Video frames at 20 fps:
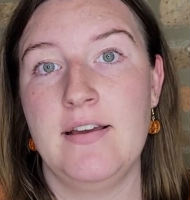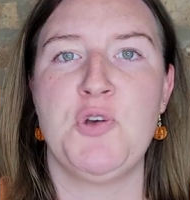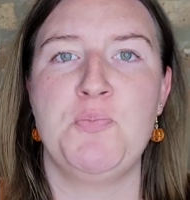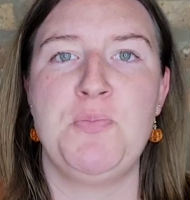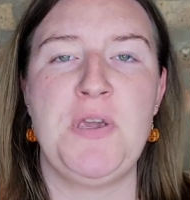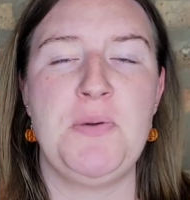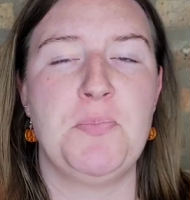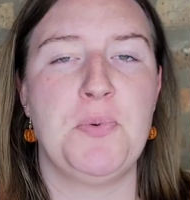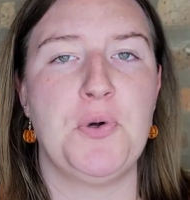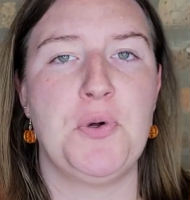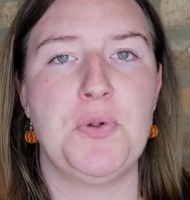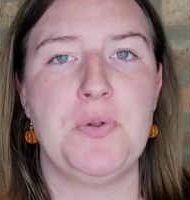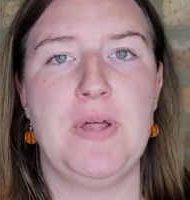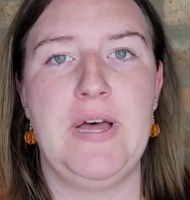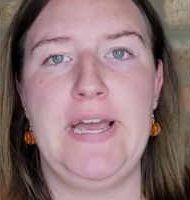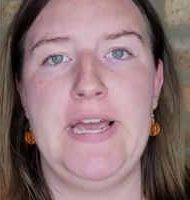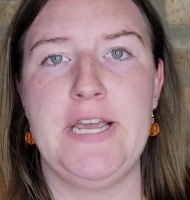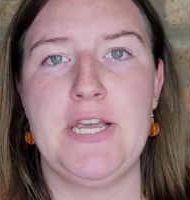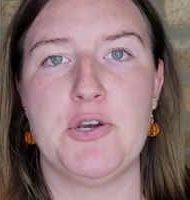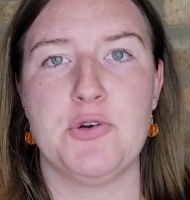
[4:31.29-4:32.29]
People
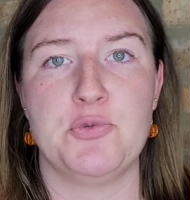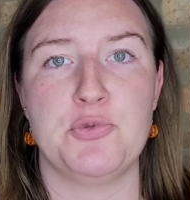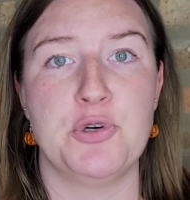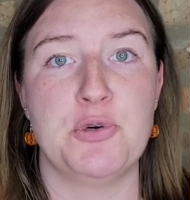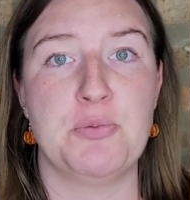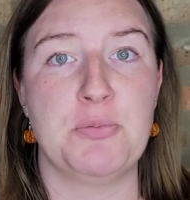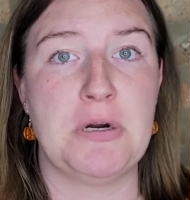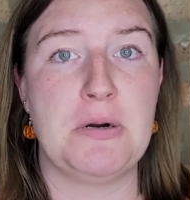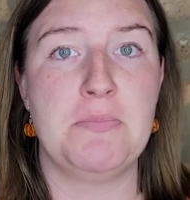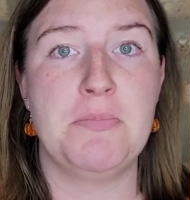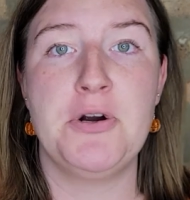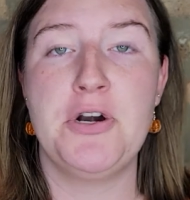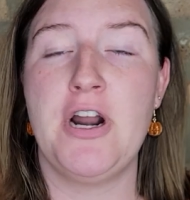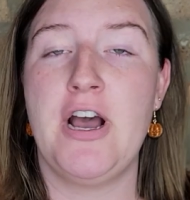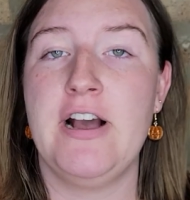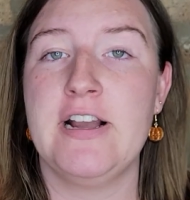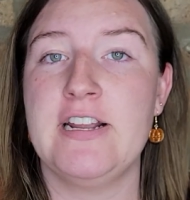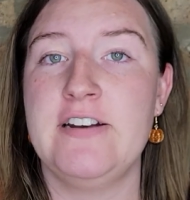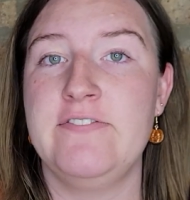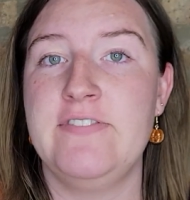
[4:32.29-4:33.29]
like Rupert
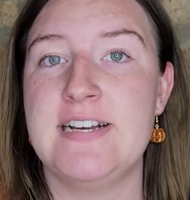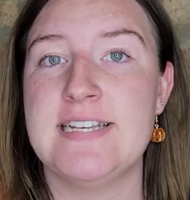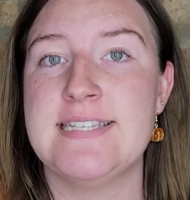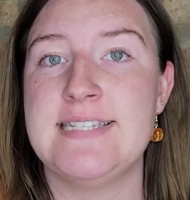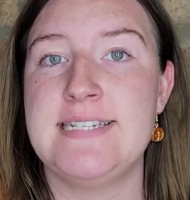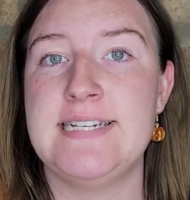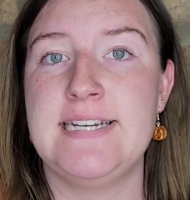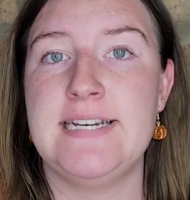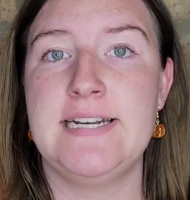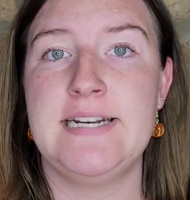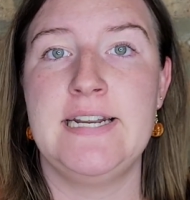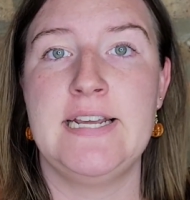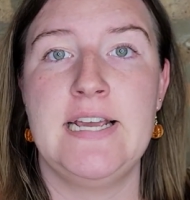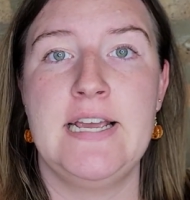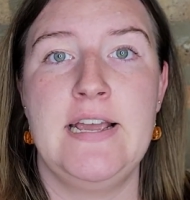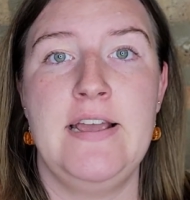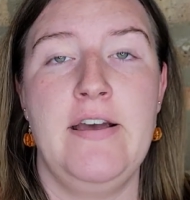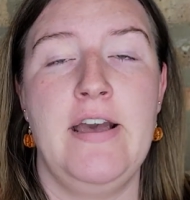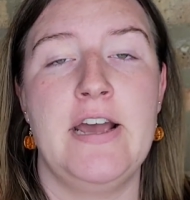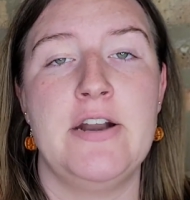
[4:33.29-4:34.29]
Murdoch invested,
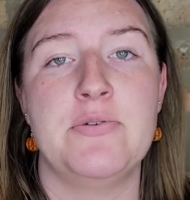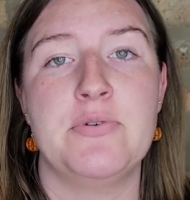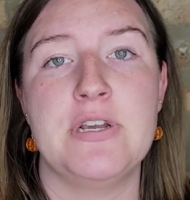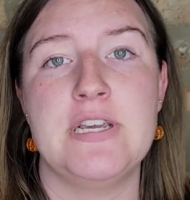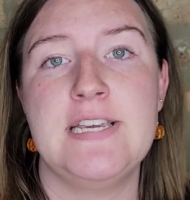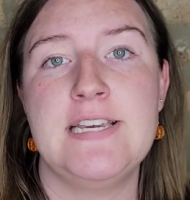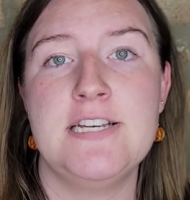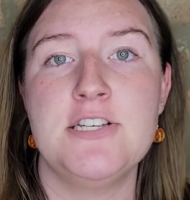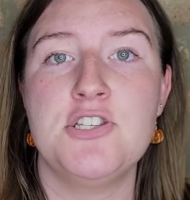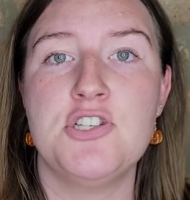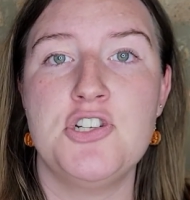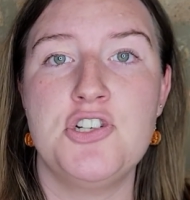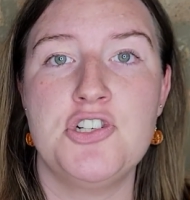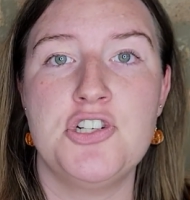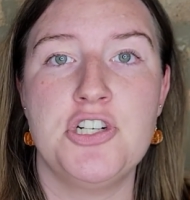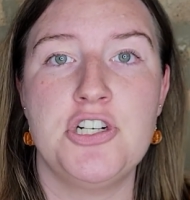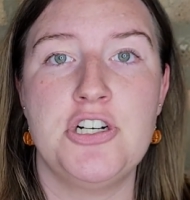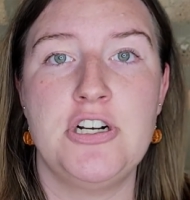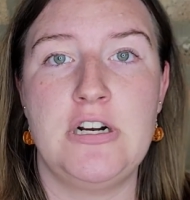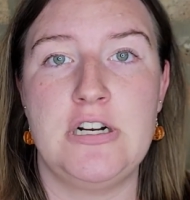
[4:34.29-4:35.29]
Henry
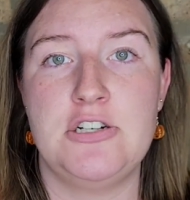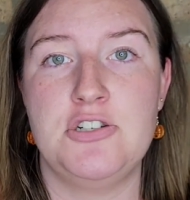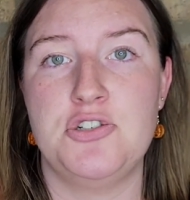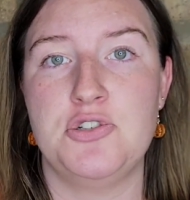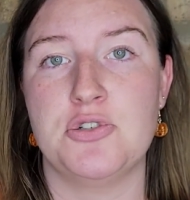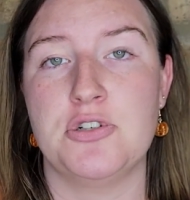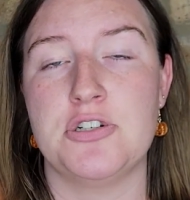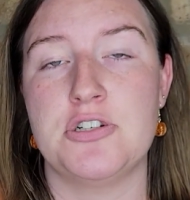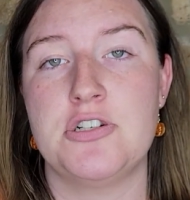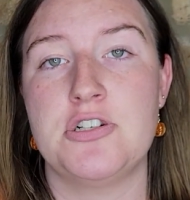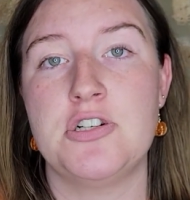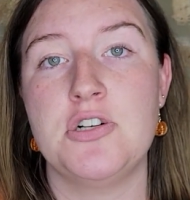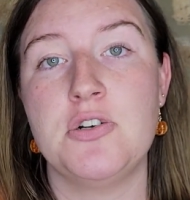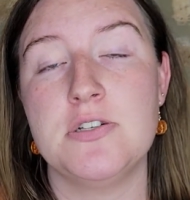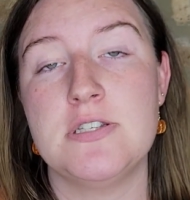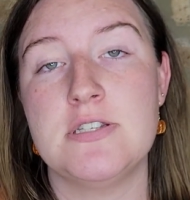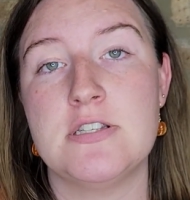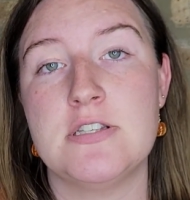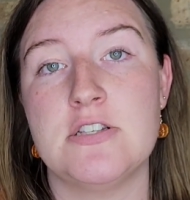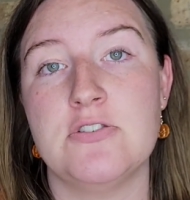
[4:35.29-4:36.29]
Kissinger and George
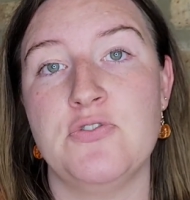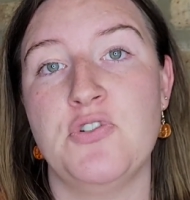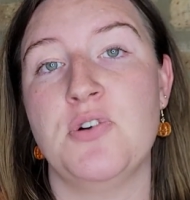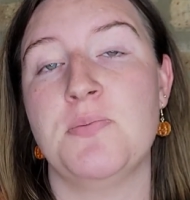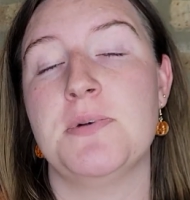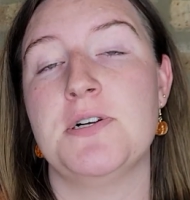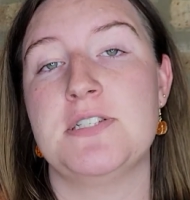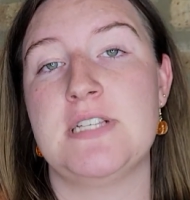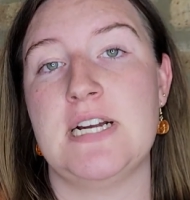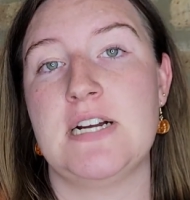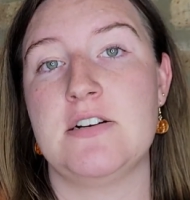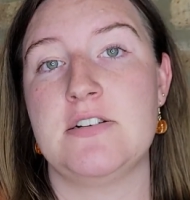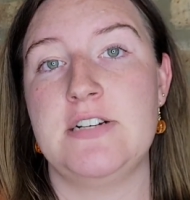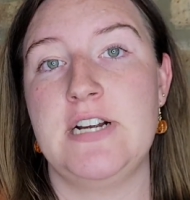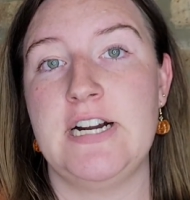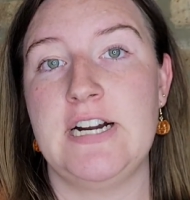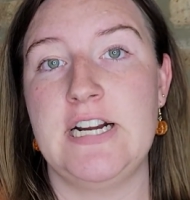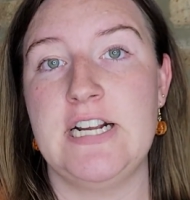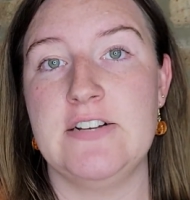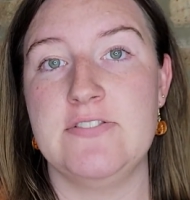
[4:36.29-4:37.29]
Shultz, the former
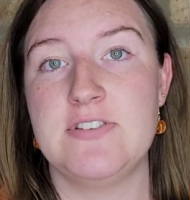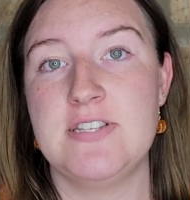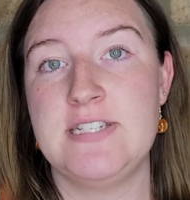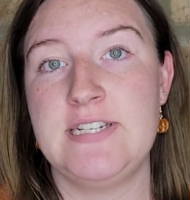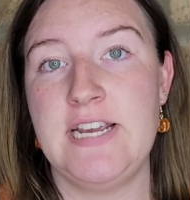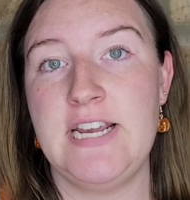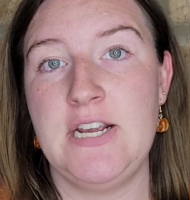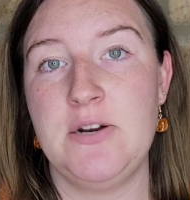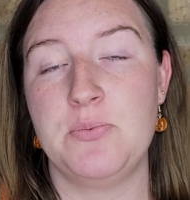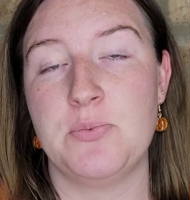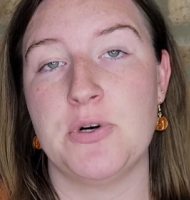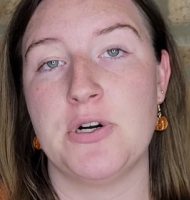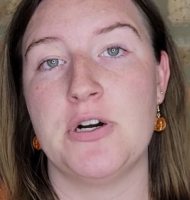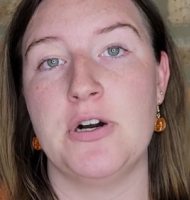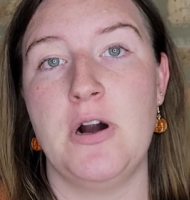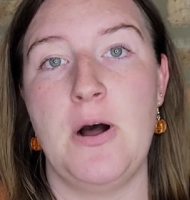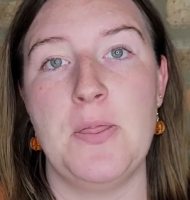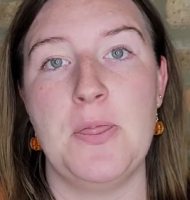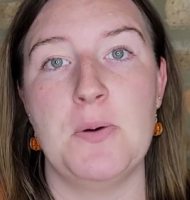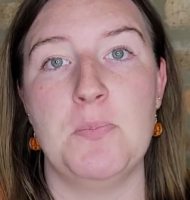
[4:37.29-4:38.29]
Secretary of State,
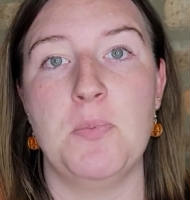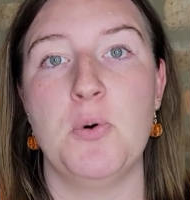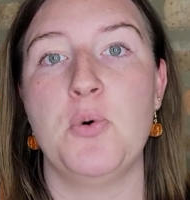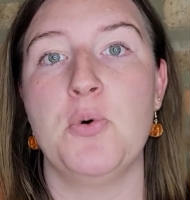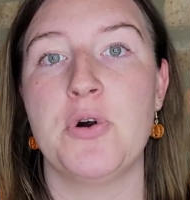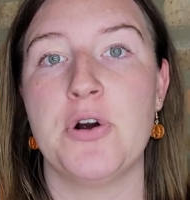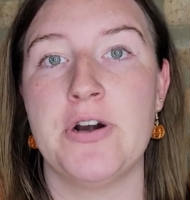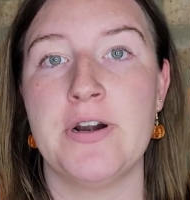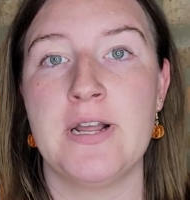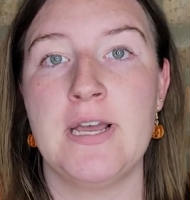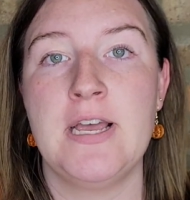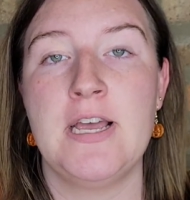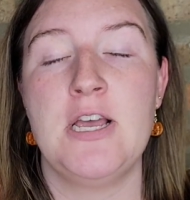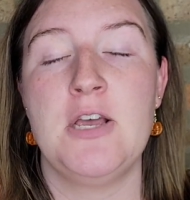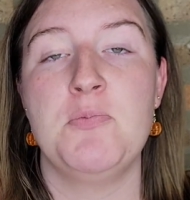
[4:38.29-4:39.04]
were on the board.